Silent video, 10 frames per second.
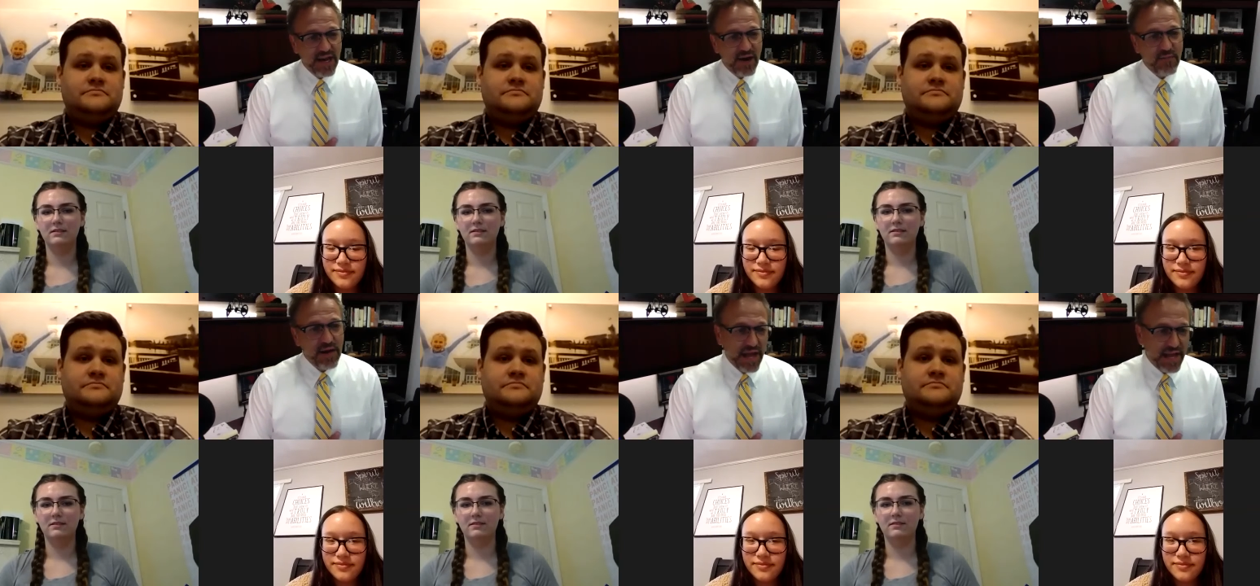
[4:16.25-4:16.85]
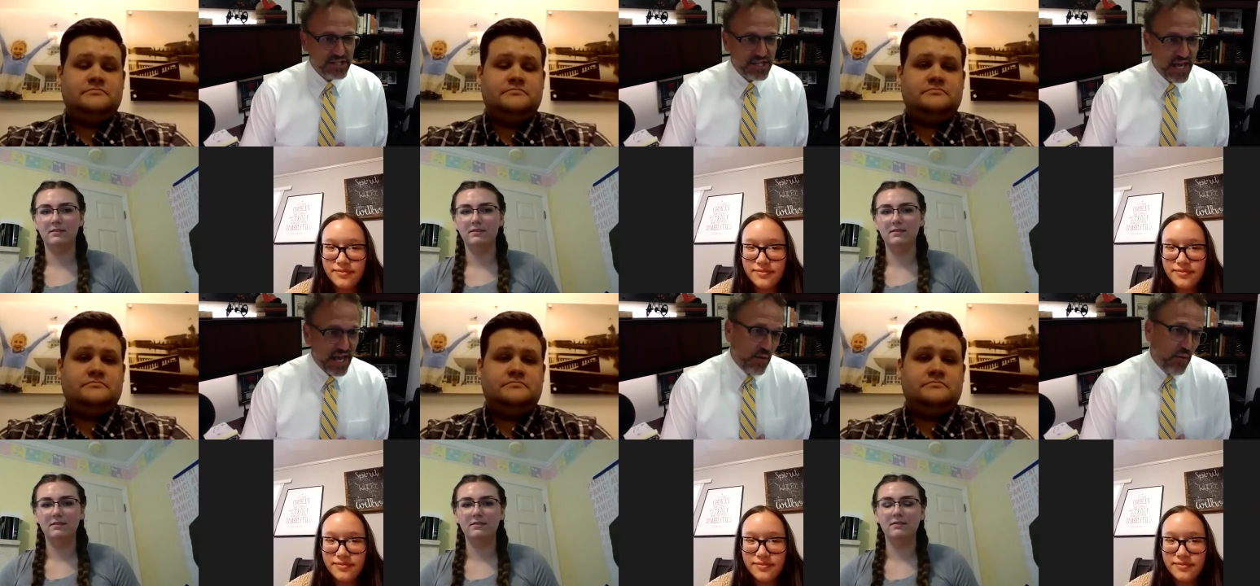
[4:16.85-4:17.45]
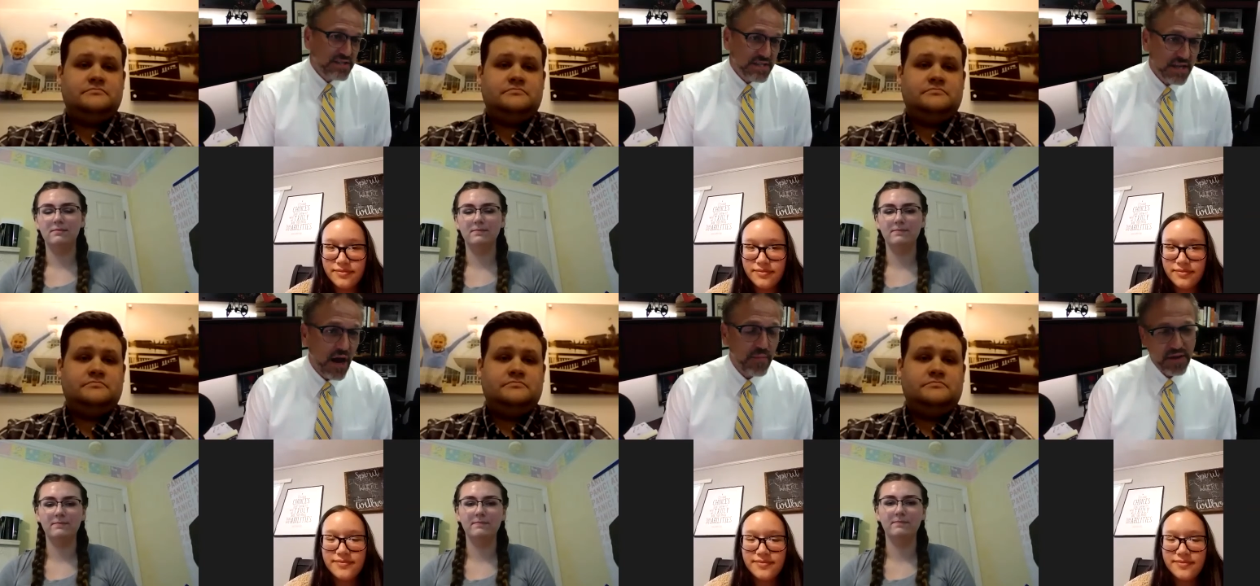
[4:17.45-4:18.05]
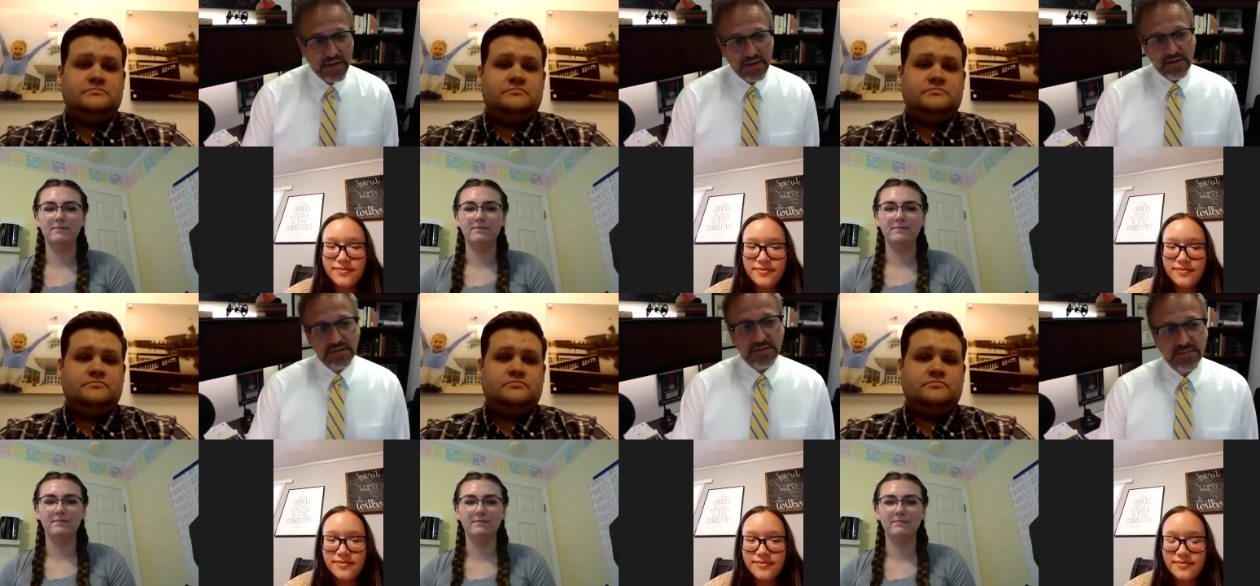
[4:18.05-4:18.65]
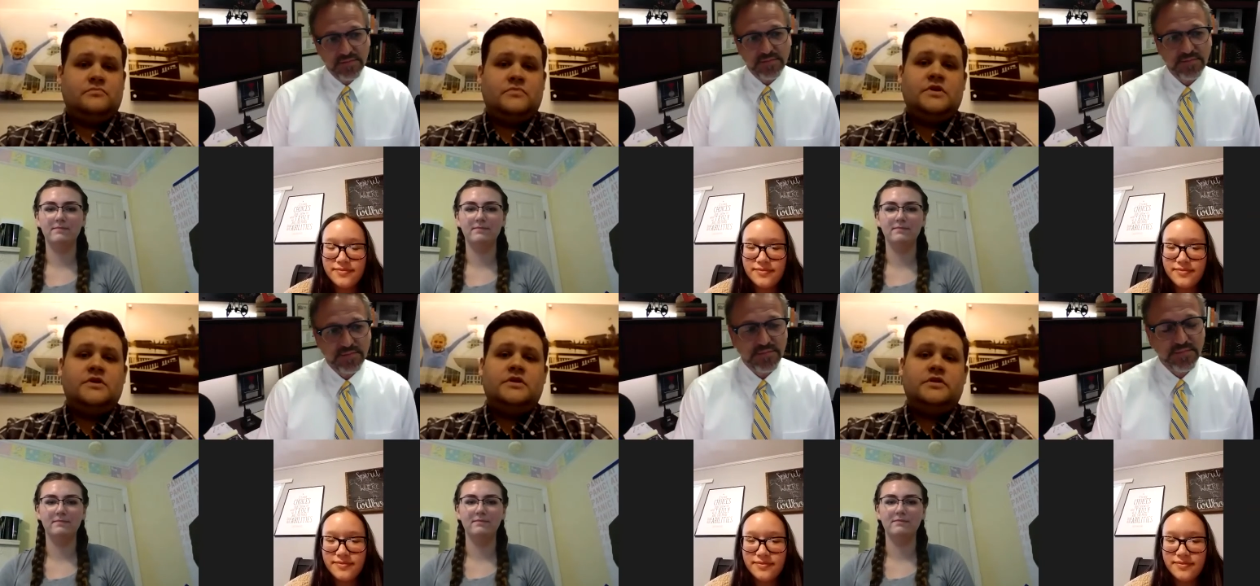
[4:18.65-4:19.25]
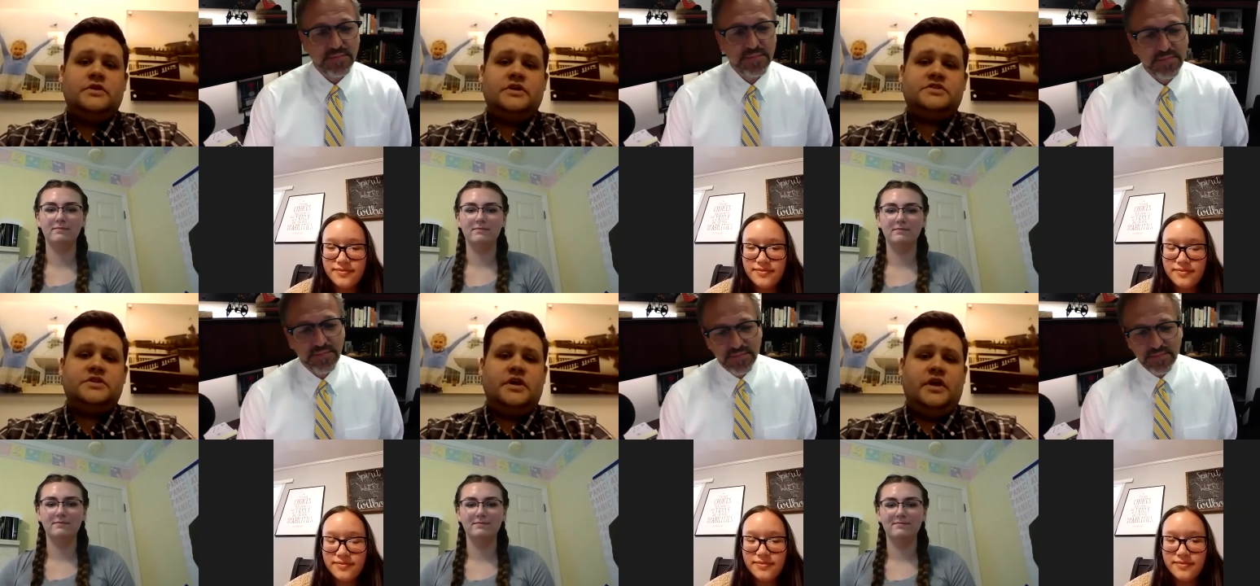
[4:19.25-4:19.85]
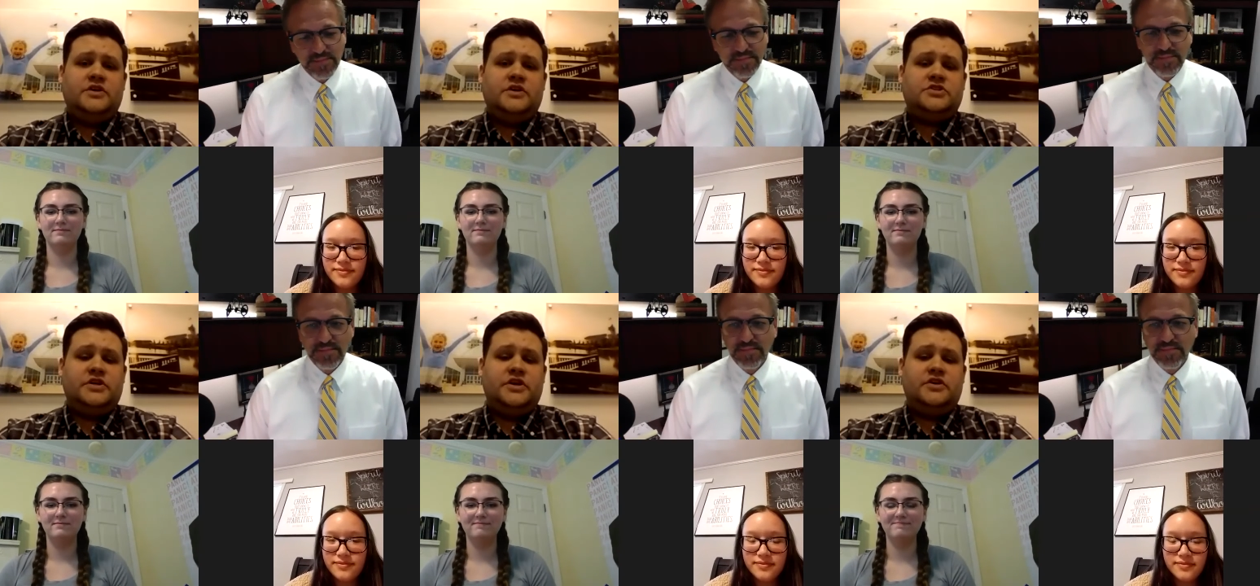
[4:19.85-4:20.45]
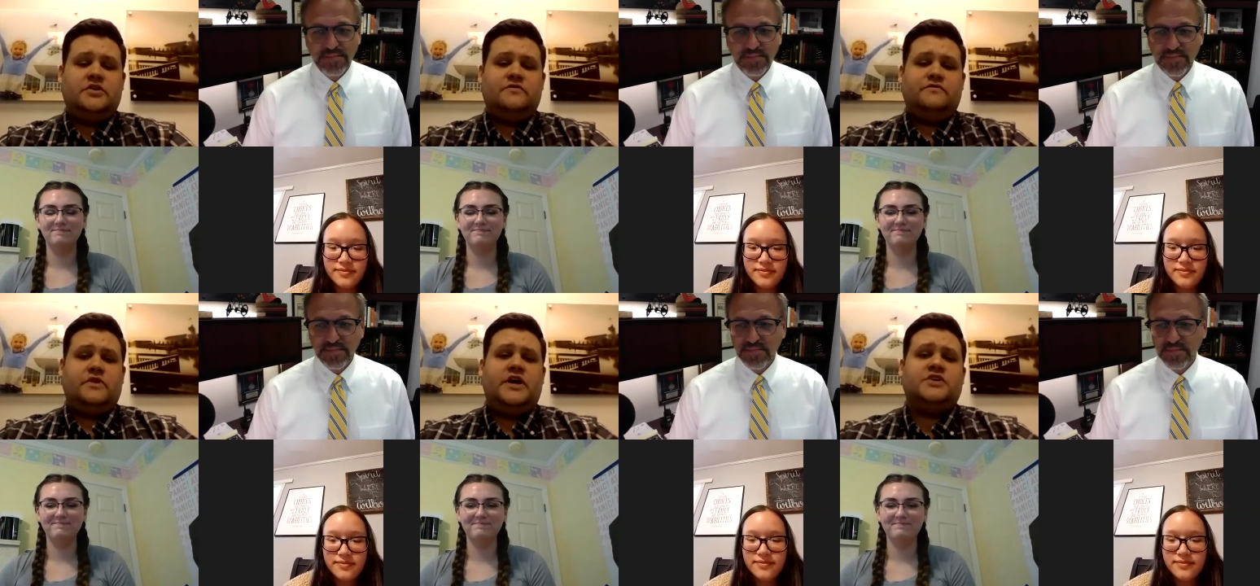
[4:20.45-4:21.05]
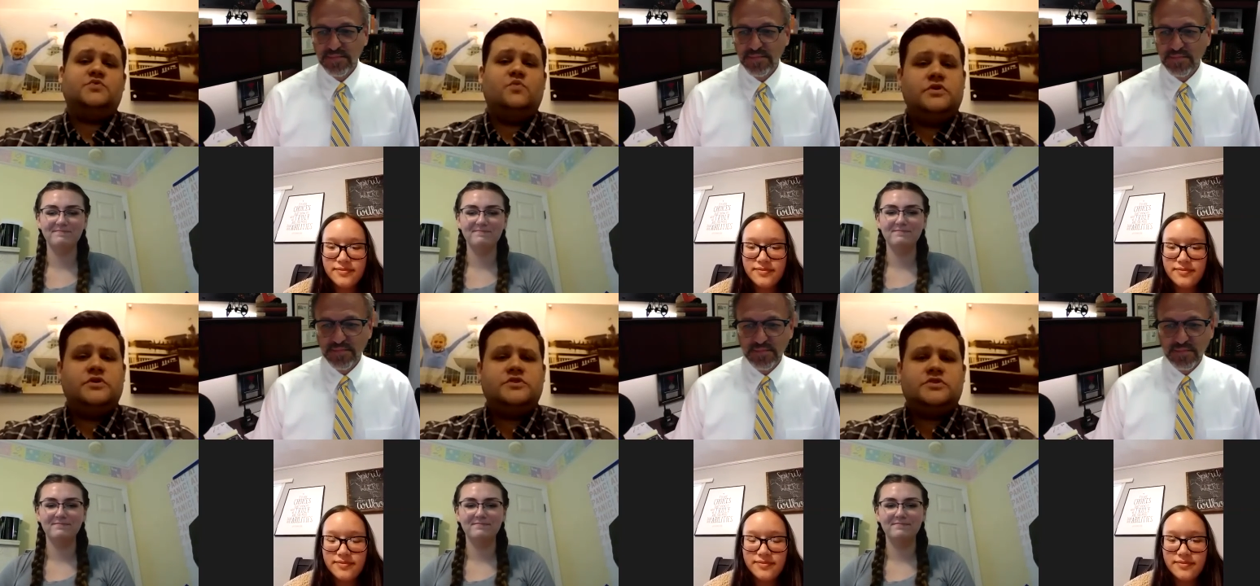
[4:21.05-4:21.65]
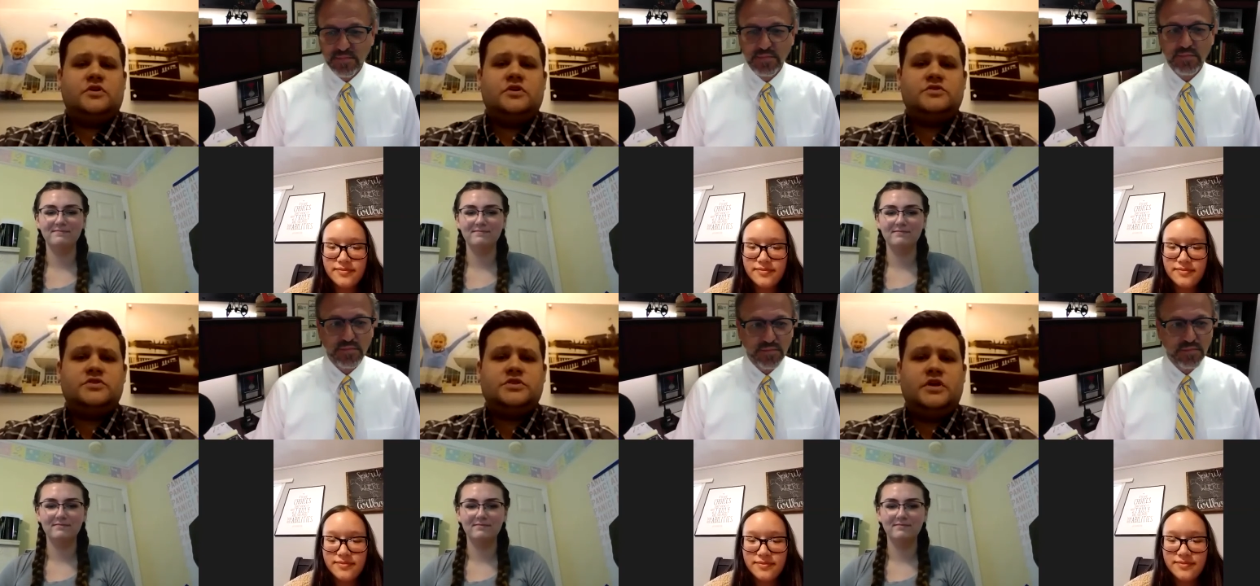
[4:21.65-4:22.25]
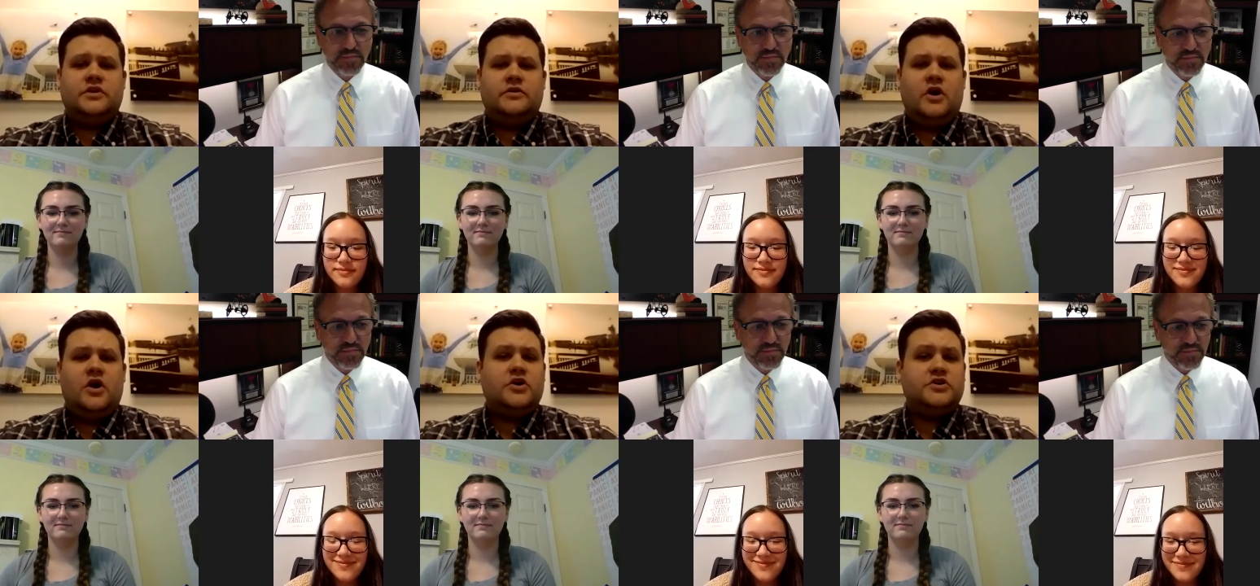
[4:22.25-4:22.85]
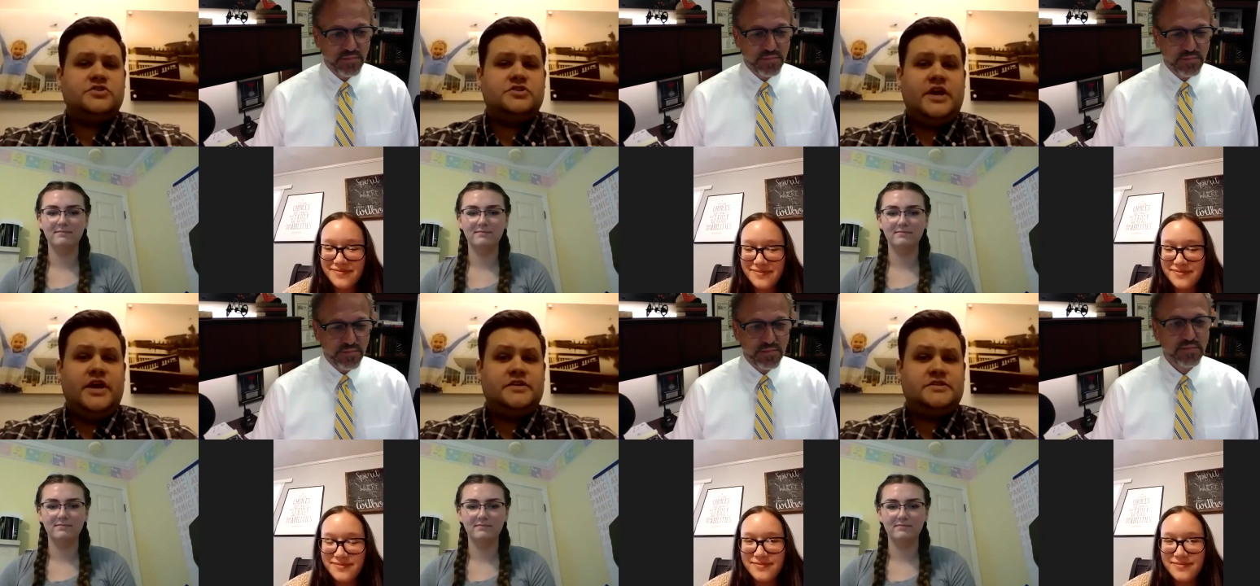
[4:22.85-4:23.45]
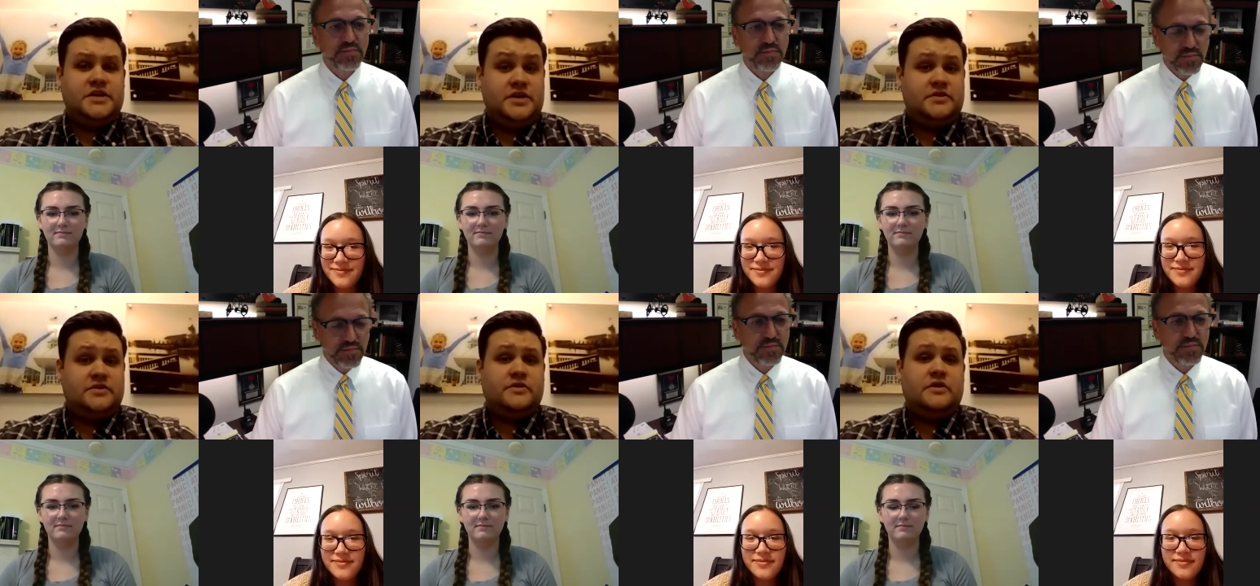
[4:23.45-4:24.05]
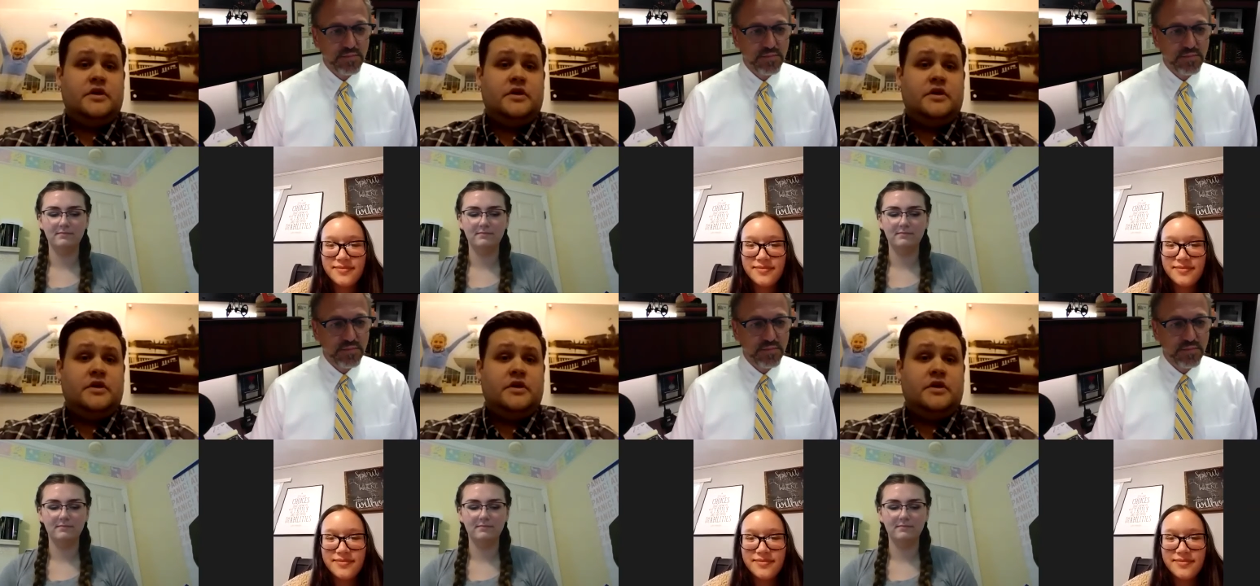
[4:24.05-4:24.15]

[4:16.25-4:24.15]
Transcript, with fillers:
Speaker 1: um, HTA, and what's the topic? Next
Speaker 2: HTA Class 1 starts uh, August 18th.